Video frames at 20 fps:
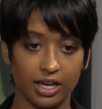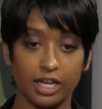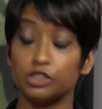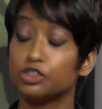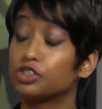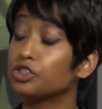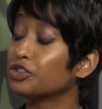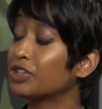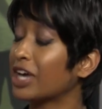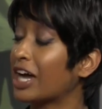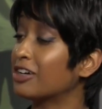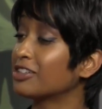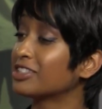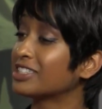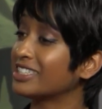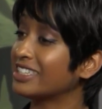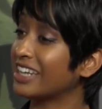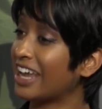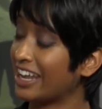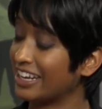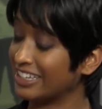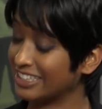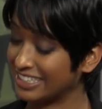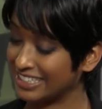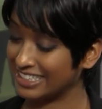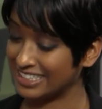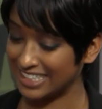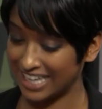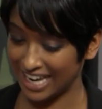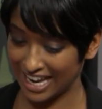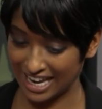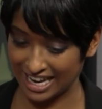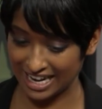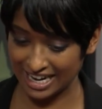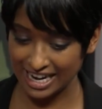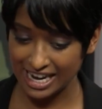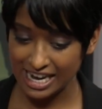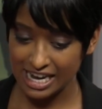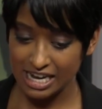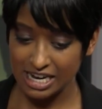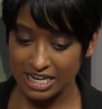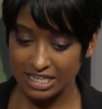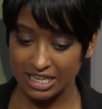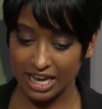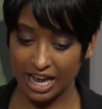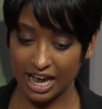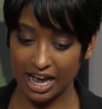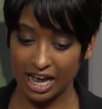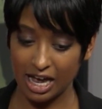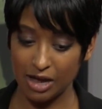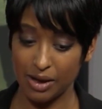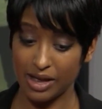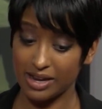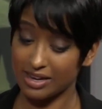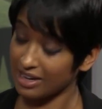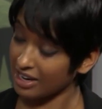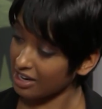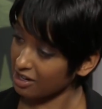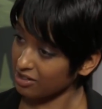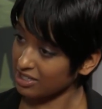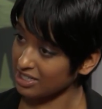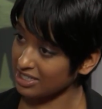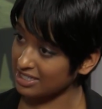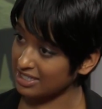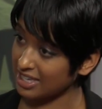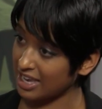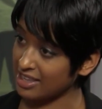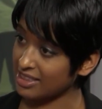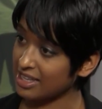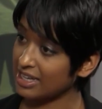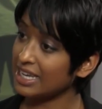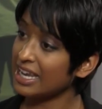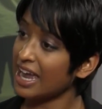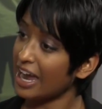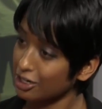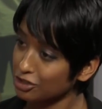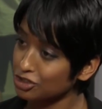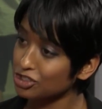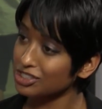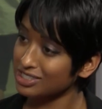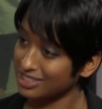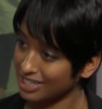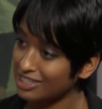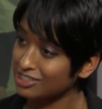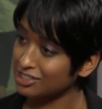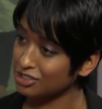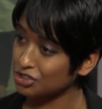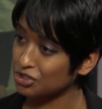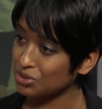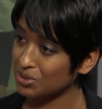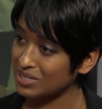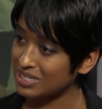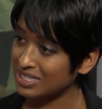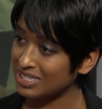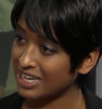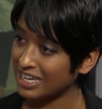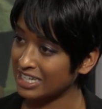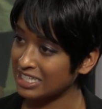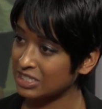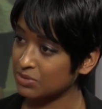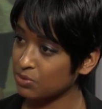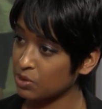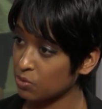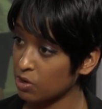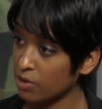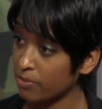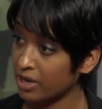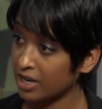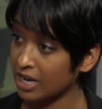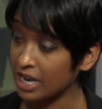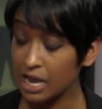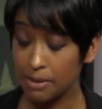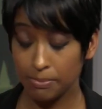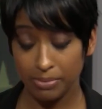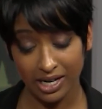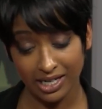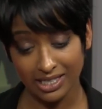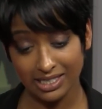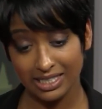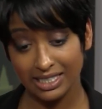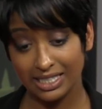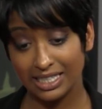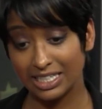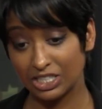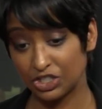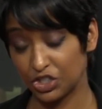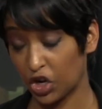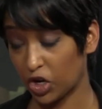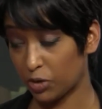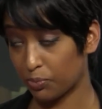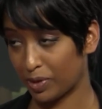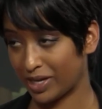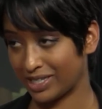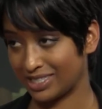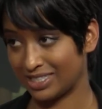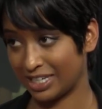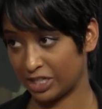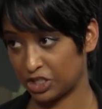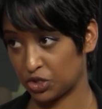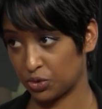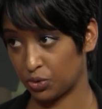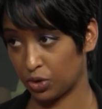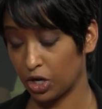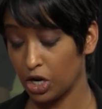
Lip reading: In 2010. And now he's saying that he actually does enjoy sex with women, but he's not bisexual.